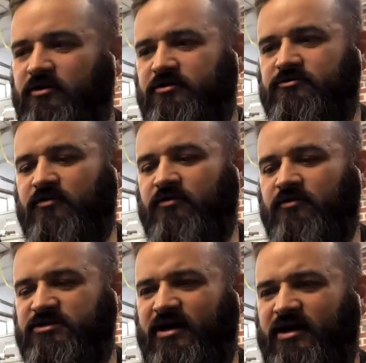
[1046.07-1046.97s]
He's got a
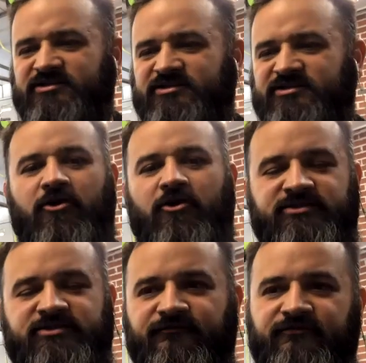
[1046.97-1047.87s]
CR
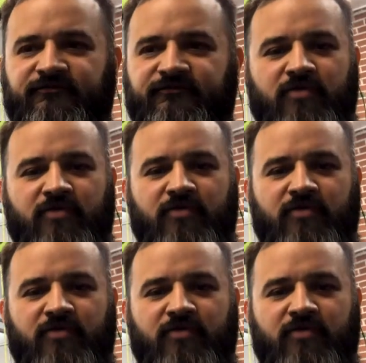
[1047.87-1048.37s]
750 replica.